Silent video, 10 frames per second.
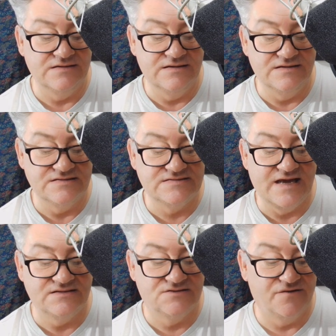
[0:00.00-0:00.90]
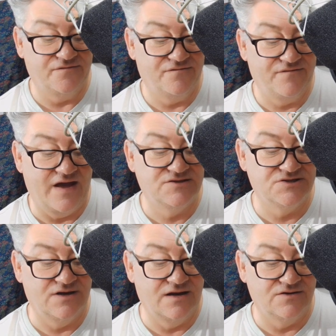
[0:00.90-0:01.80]
in a sense of
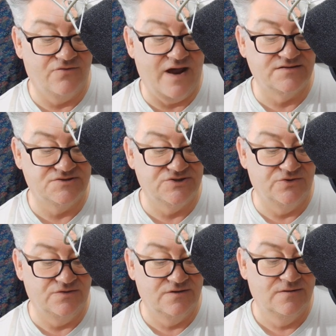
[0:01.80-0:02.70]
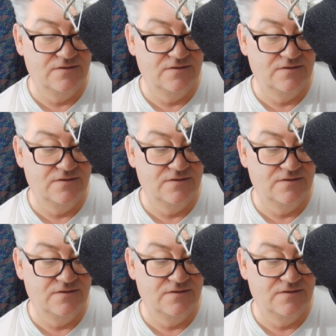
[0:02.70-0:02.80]
affection and gratitude.